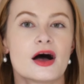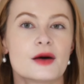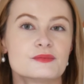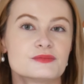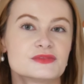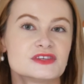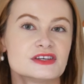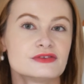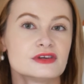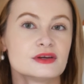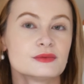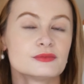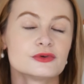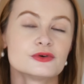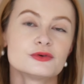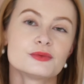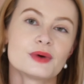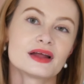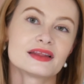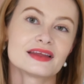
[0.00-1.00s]
Tiffany
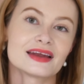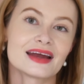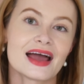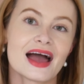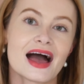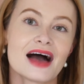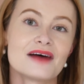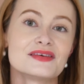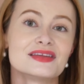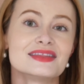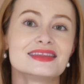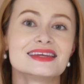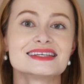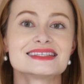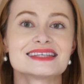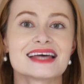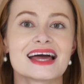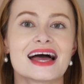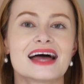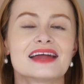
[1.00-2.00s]
blue one that I have in
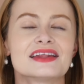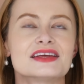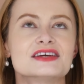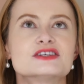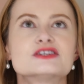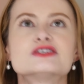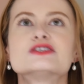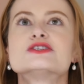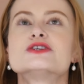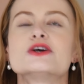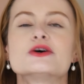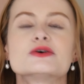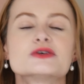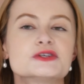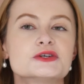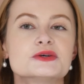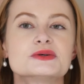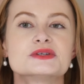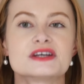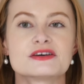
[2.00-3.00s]
this hand is so
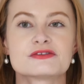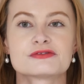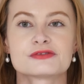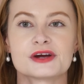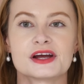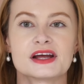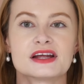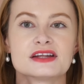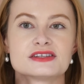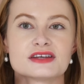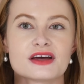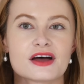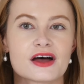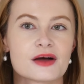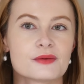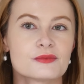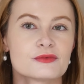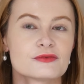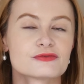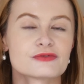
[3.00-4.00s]
different
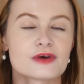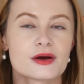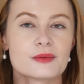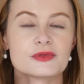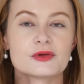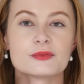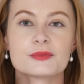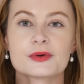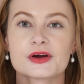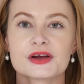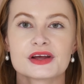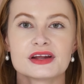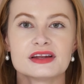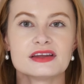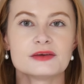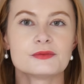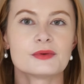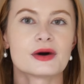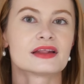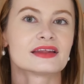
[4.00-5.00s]
from the
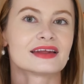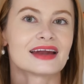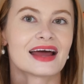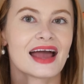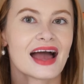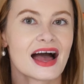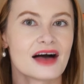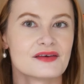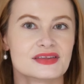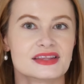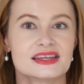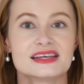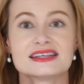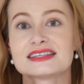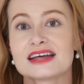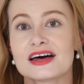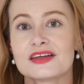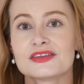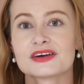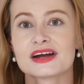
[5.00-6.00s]
burgundy one that I have in this
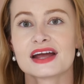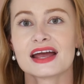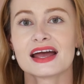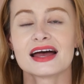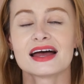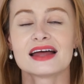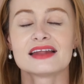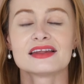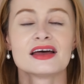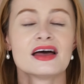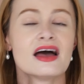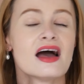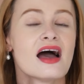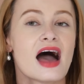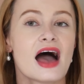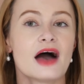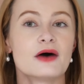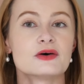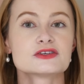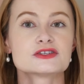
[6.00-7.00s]
other hand.
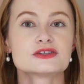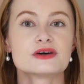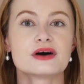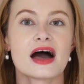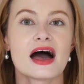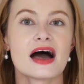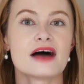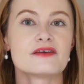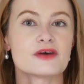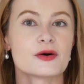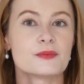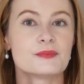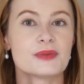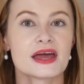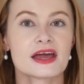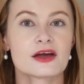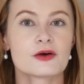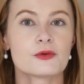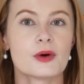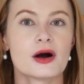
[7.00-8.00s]
I also have a
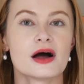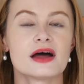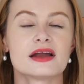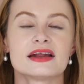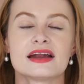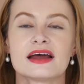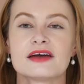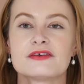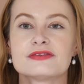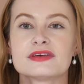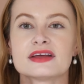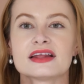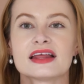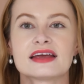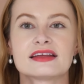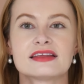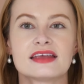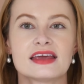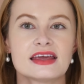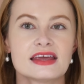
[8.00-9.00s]
pink one, and I feel
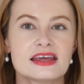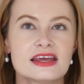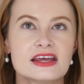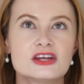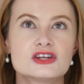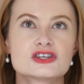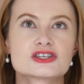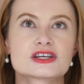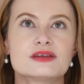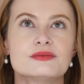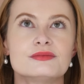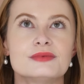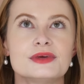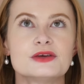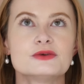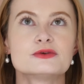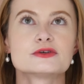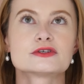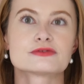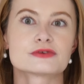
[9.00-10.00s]
like they each can be
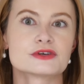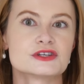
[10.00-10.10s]
used for